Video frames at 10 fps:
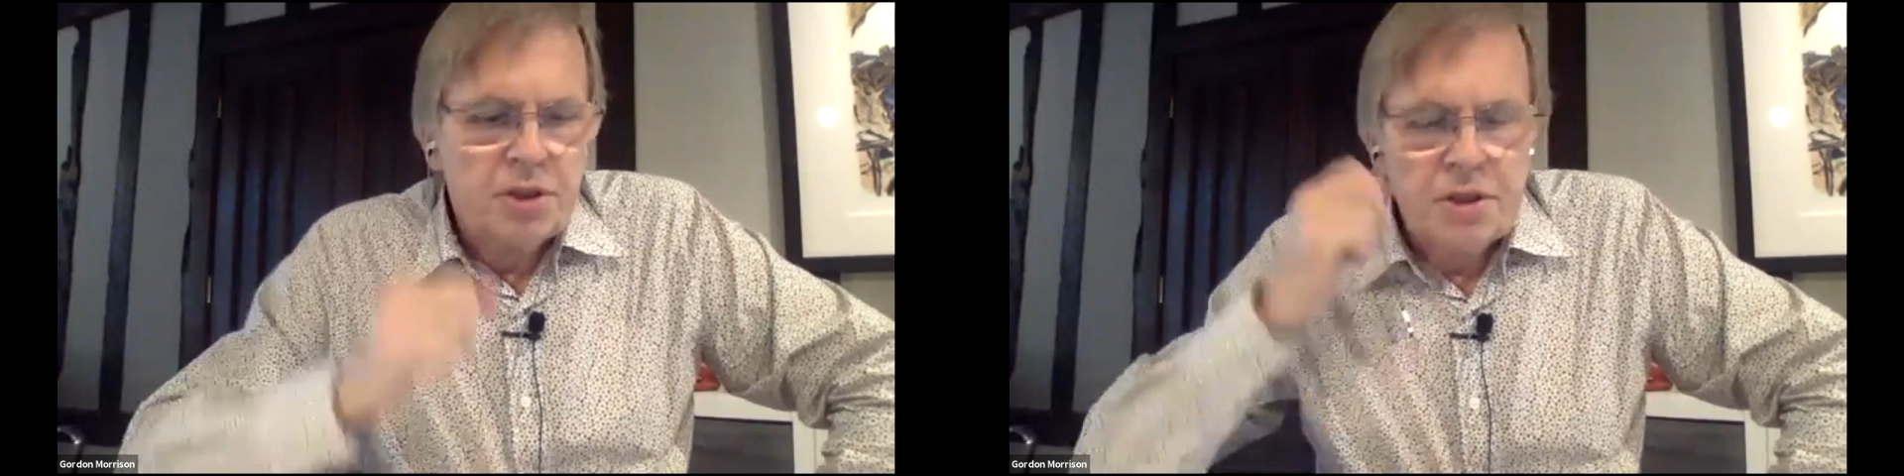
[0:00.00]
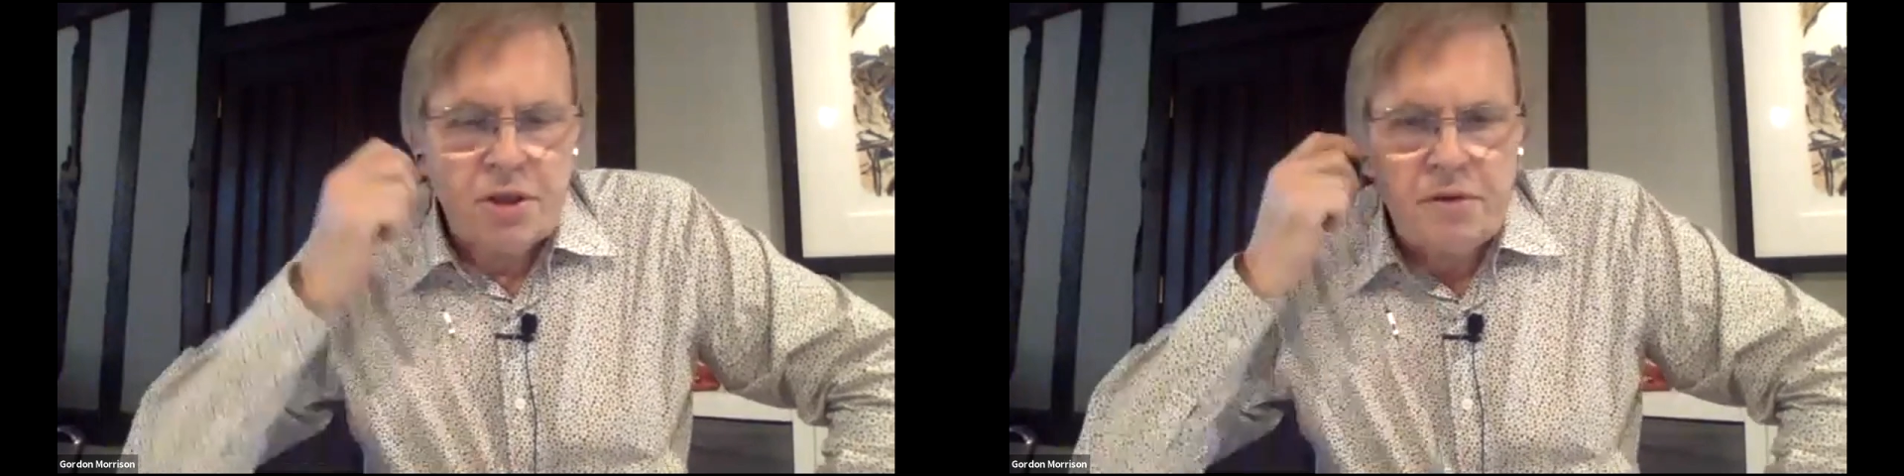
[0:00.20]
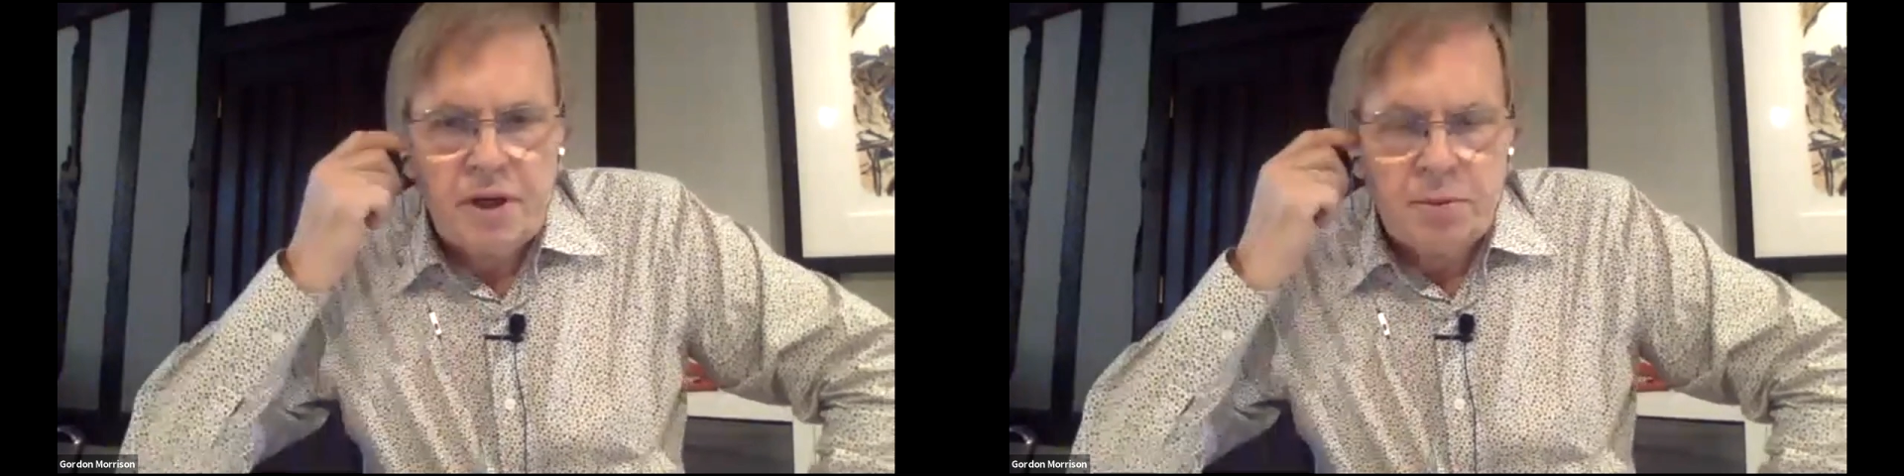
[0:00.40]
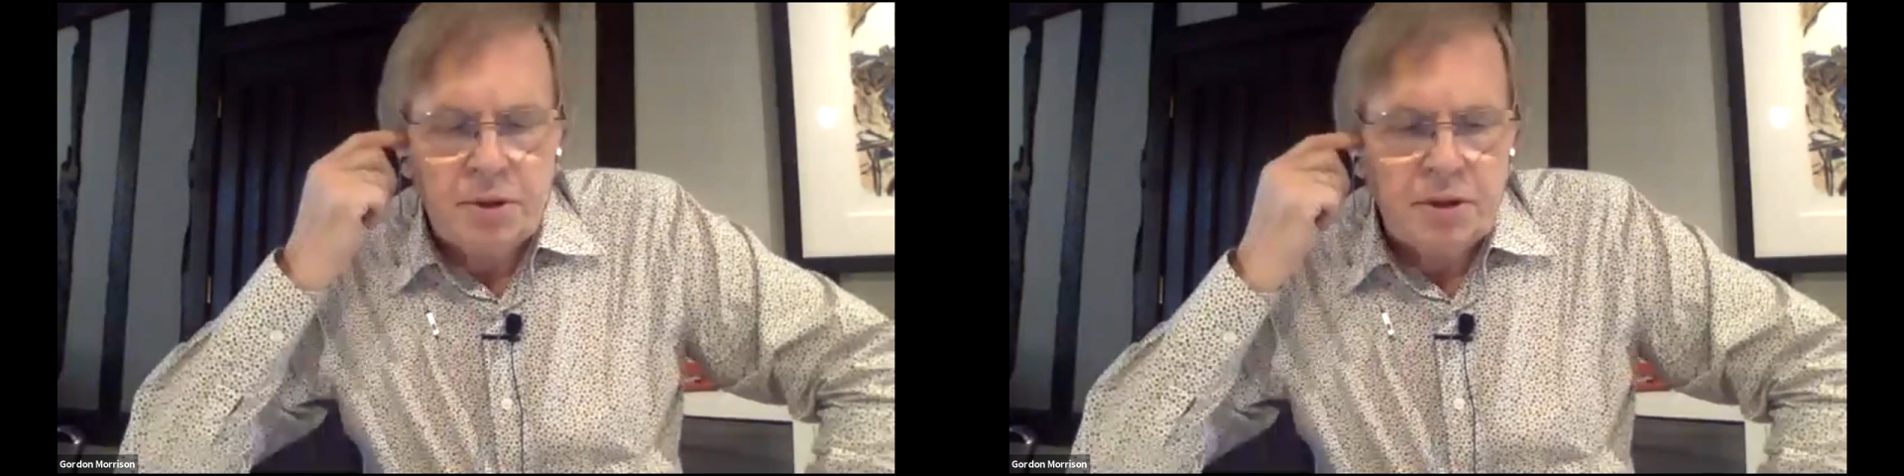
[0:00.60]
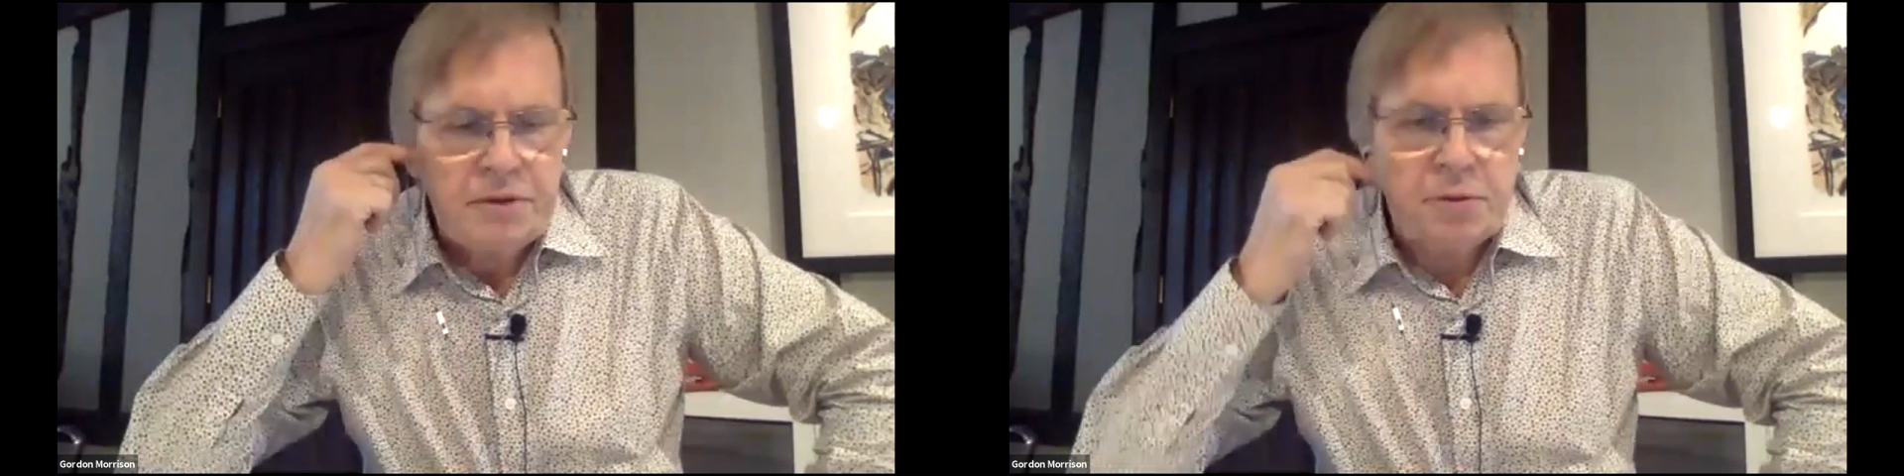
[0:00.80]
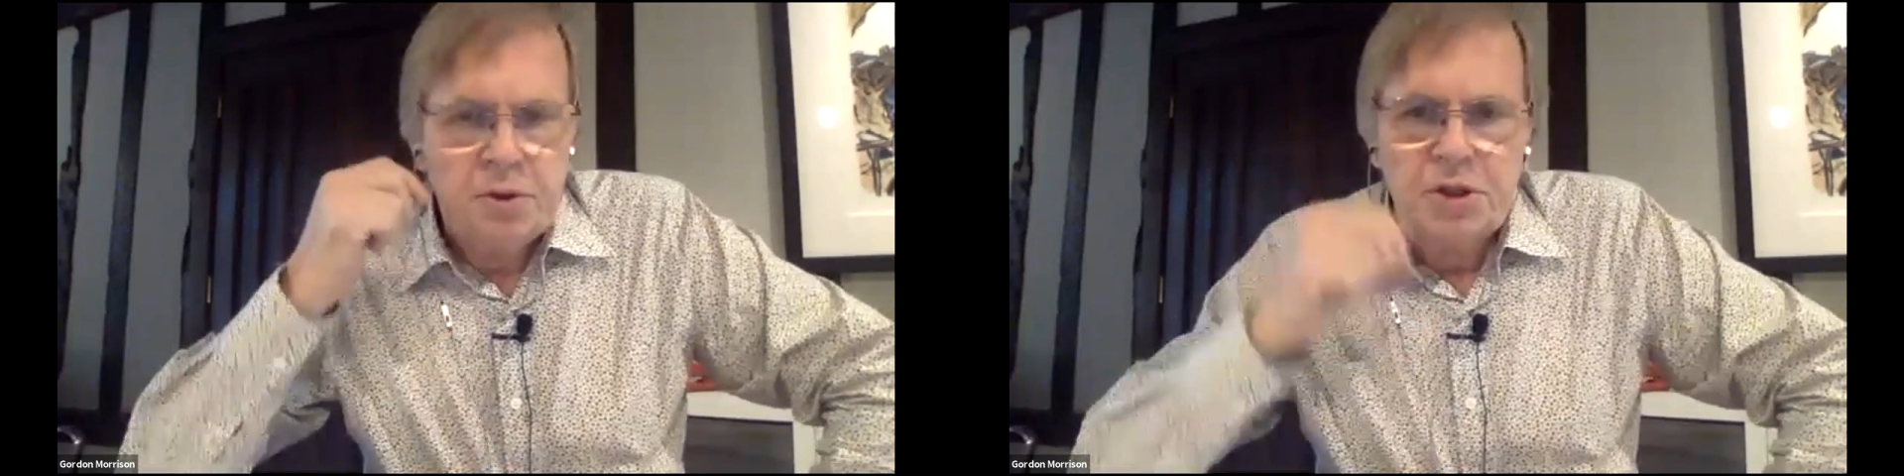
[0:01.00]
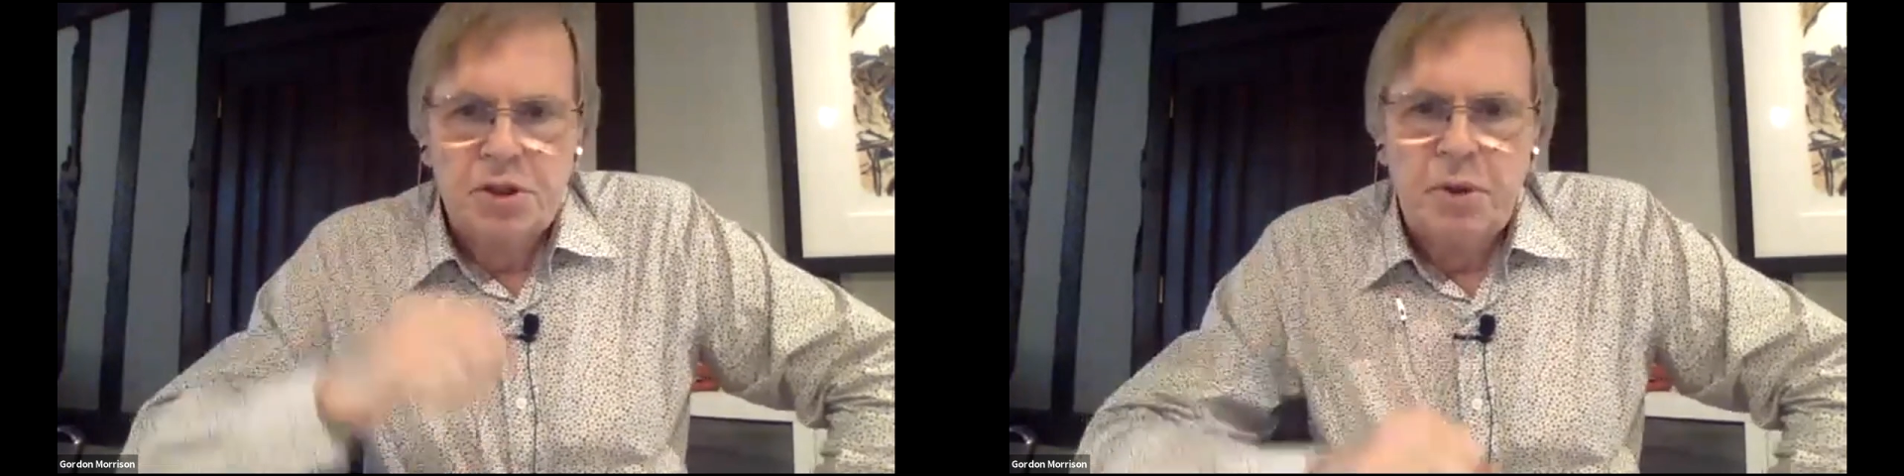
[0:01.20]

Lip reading: is available if you wish as